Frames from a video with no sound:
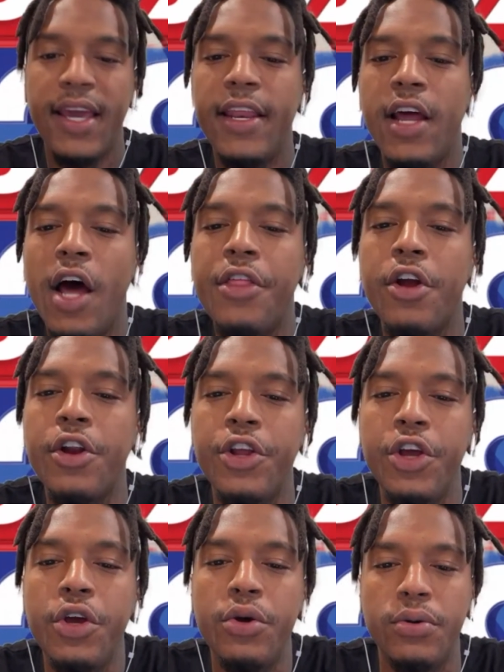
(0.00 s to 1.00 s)
other
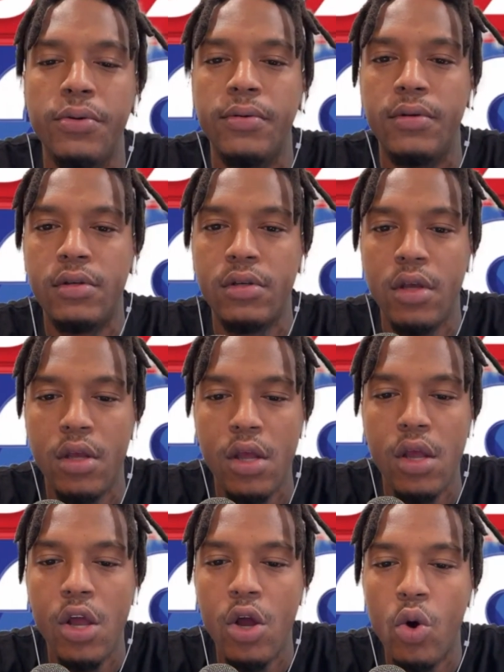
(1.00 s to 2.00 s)
news,
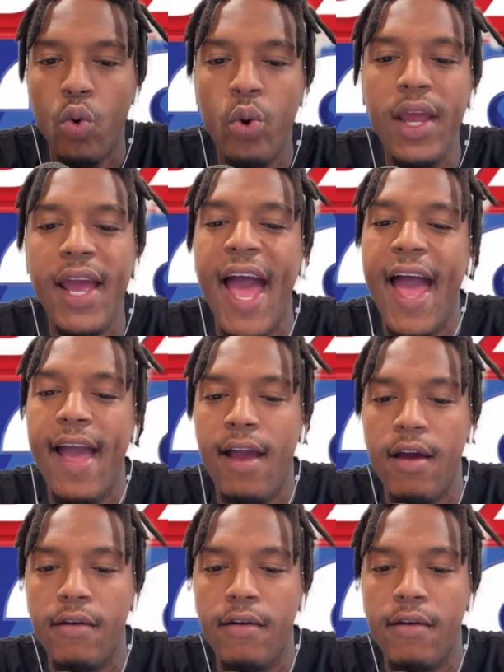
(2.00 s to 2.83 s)
we have